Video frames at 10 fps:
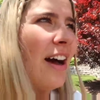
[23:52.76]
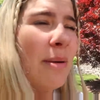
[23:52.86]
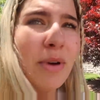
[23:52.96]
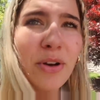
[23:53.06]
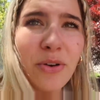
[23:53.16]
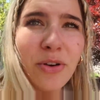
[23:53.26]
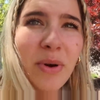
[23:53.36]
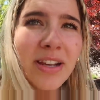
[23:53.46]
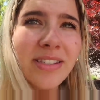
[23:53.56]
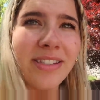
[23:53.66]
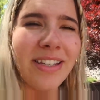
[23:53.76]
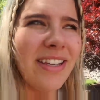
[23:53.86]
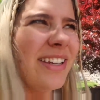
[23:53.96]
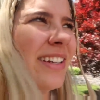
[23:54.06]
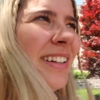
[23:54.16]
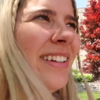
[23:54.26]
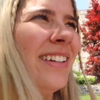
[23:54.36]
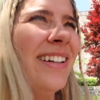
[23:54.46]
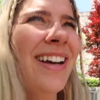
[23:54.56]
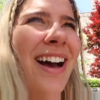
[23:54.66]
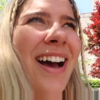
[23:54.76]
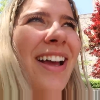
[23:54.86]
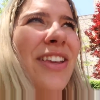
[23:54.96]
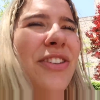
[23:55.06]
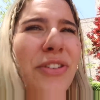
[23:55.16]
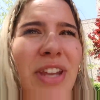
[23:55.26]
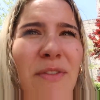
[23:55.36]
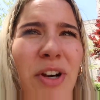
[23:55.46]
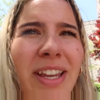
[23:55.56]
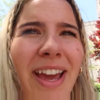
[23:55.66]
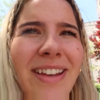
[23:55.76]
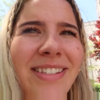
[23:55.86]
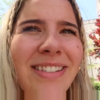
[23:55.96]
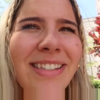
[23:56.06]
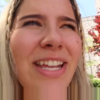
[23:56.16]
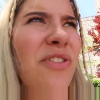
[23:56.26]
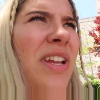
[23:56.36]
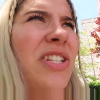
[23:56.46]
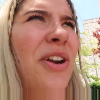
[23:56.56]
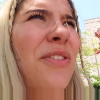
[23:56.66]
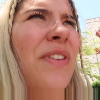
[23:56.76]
Um, who do I see? You'll never guess. Literally Darth